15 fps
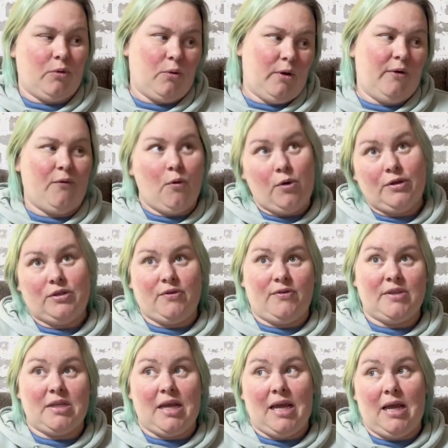3/4
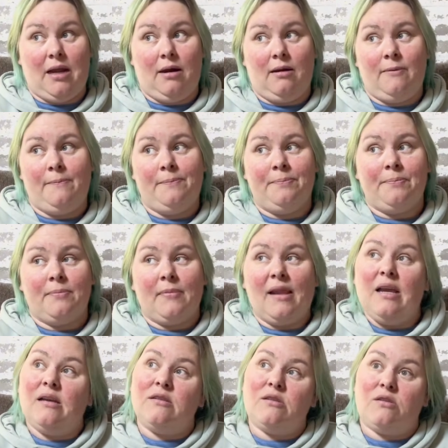of a skein,
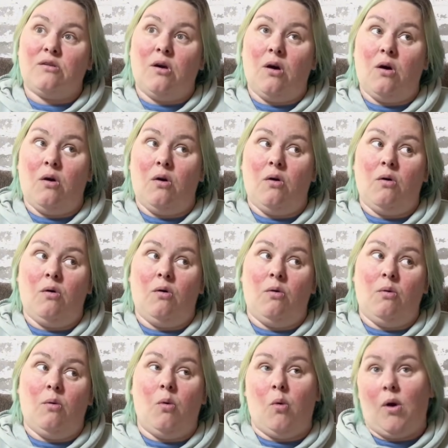
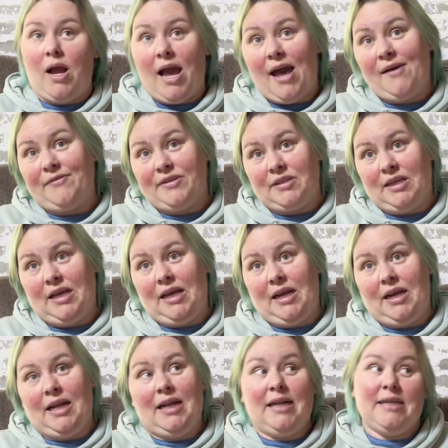so, or half a
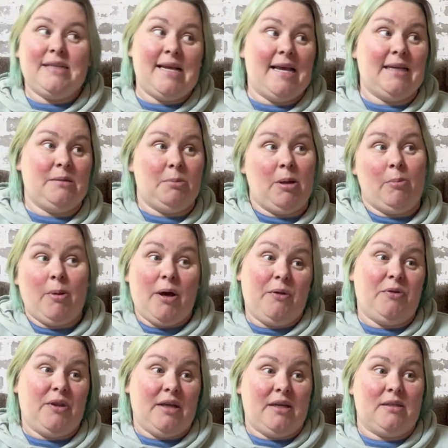skein, and it takes me
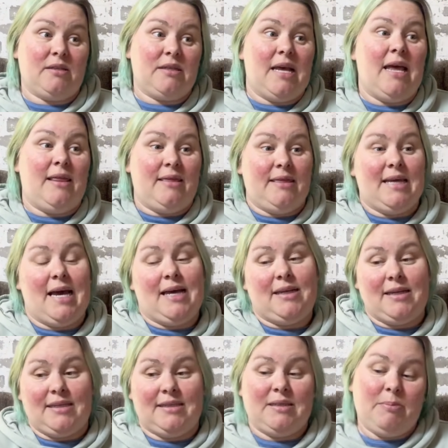about this, and
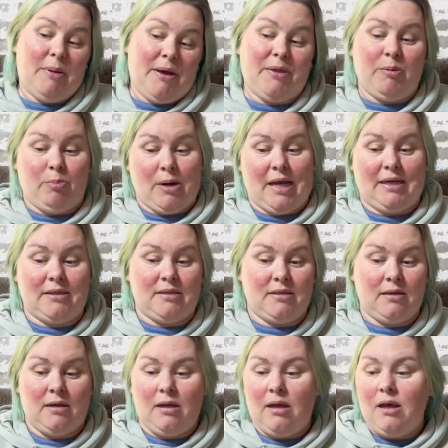that is about the price.